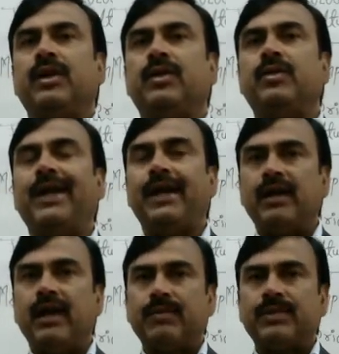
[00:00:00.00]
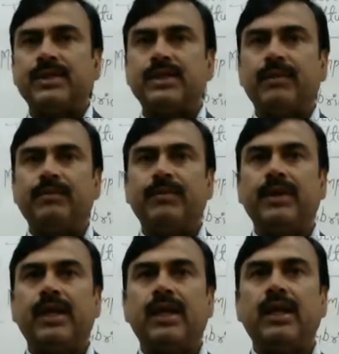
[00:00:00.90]
to adopt some
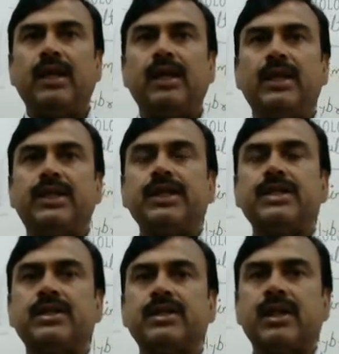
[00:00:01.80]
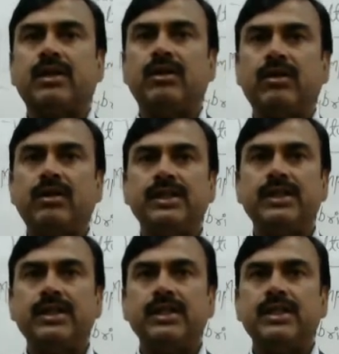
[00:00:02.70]
latest technology,
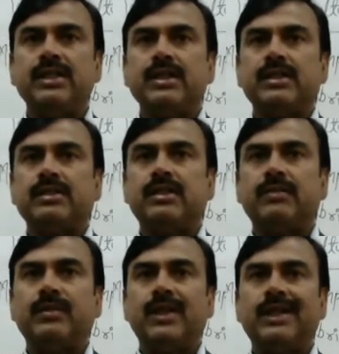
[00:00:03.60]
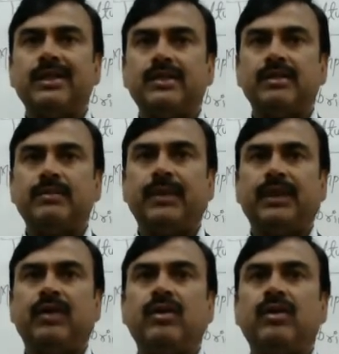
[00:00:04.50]
some latest
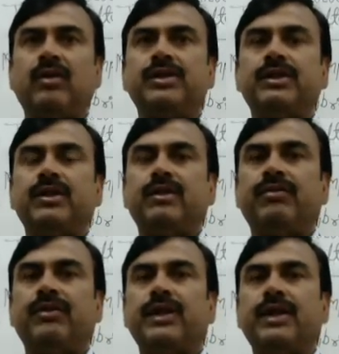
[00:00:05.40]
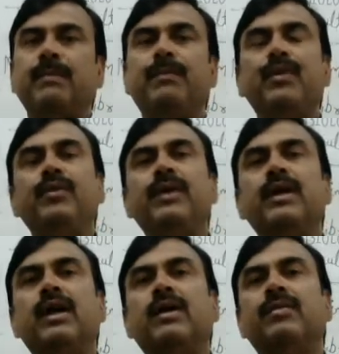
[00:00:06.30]
methodology for
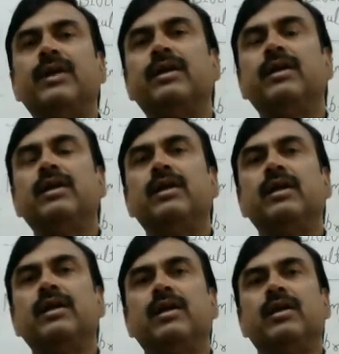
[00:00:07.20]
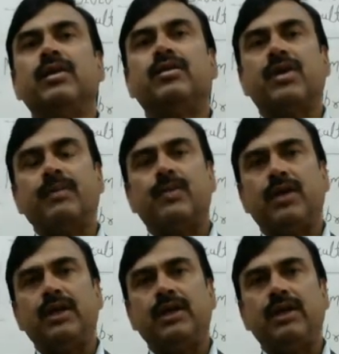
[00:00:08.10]
improving our crop
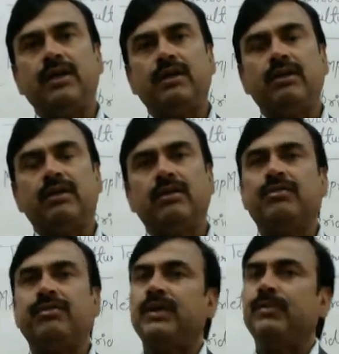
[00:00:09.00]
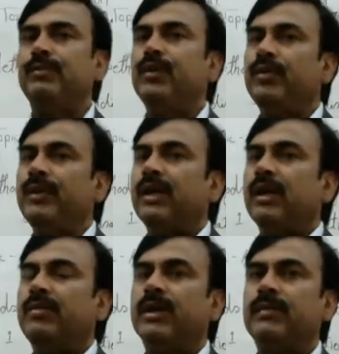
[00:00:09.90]
quality, for improving
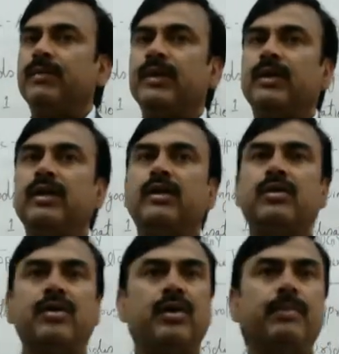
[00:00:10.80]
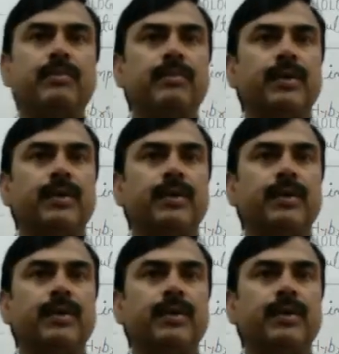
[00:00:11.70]
our crop